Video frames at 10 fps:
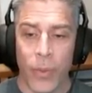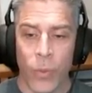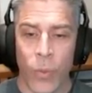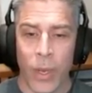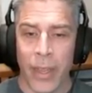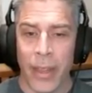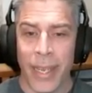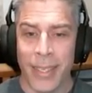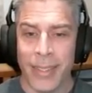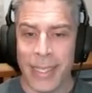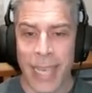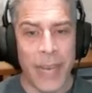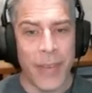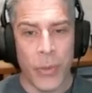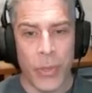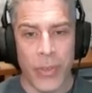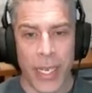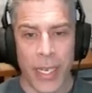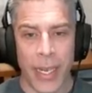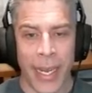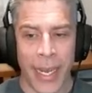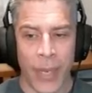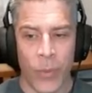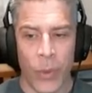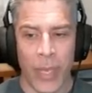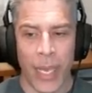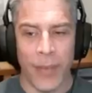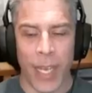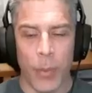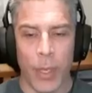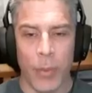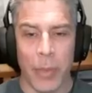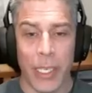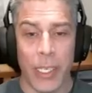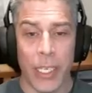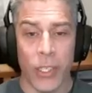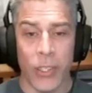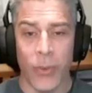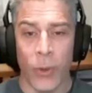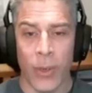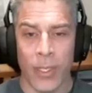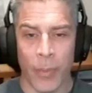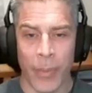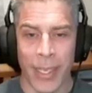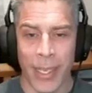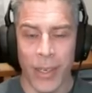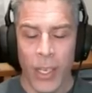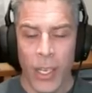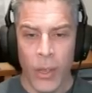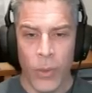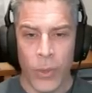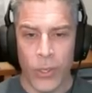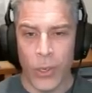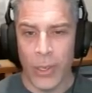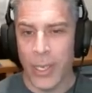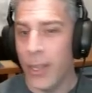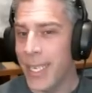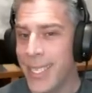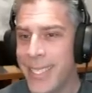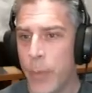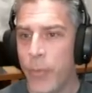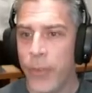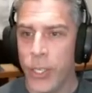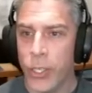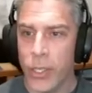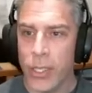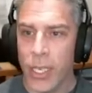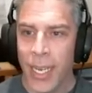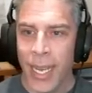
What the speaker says: One of the things that's kind of interesting, and we only have a couple of implementations for, is something that we're internally calling sub-features.